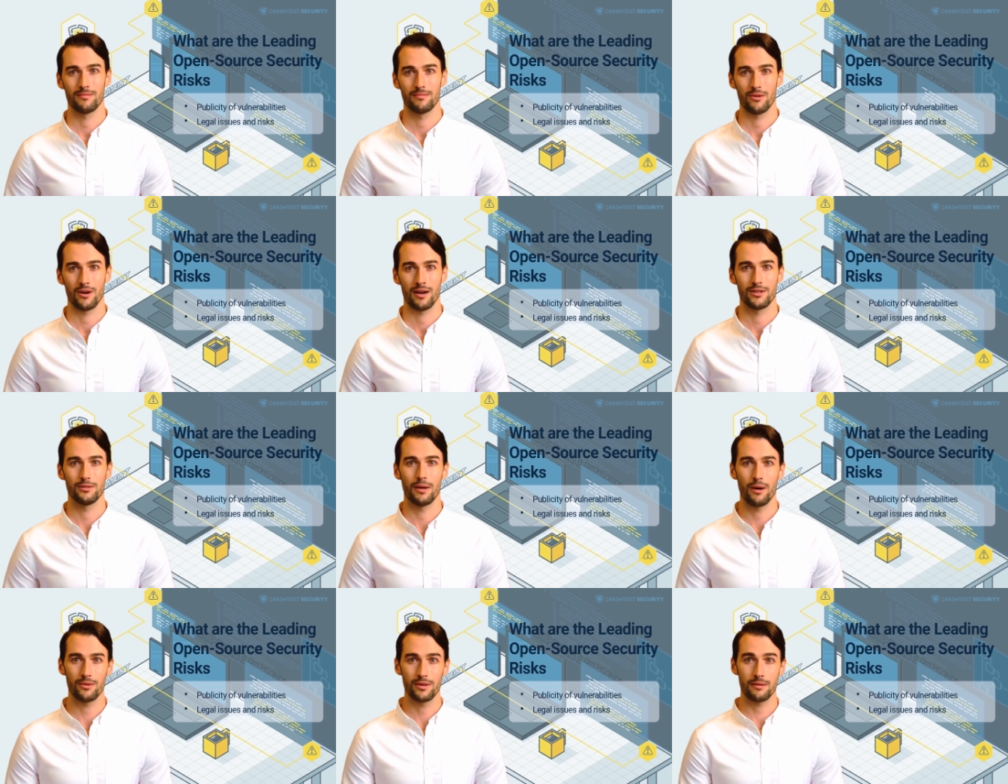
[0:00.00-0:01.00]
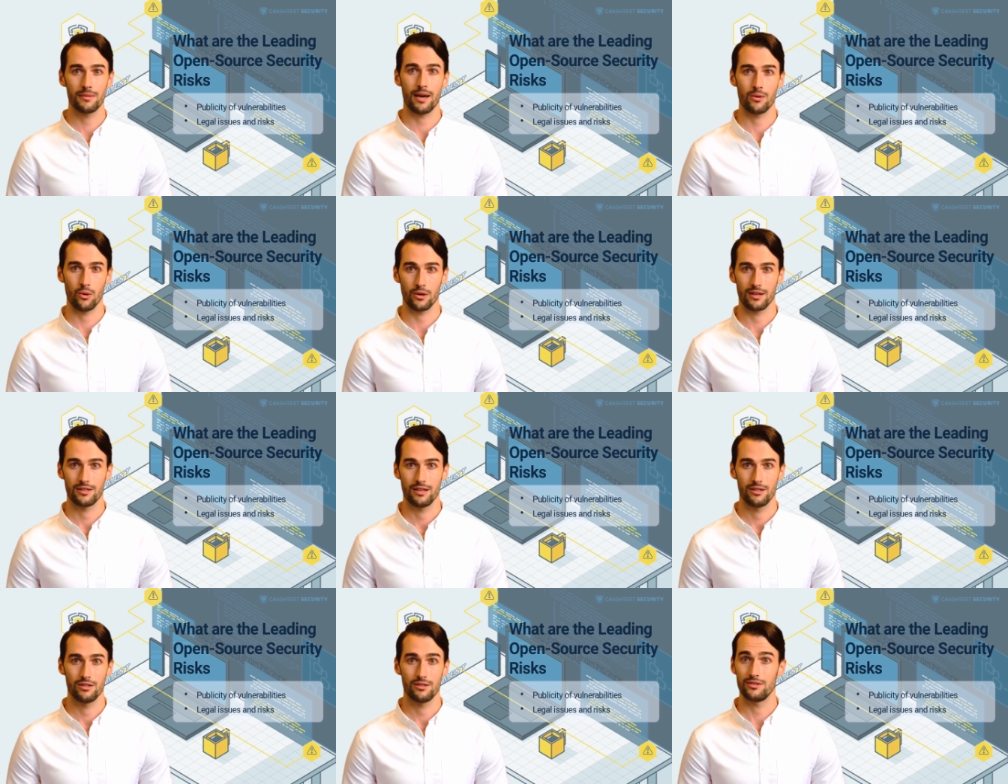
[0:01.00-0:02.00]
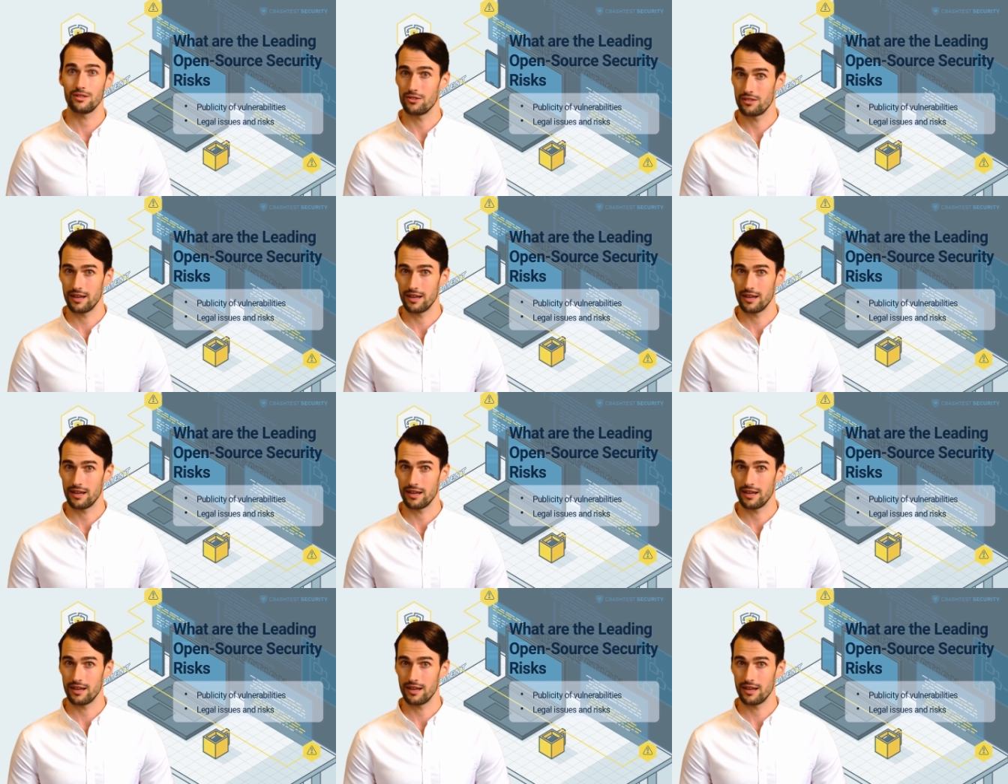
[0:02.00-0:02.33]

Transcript: are announced publicly by organizations such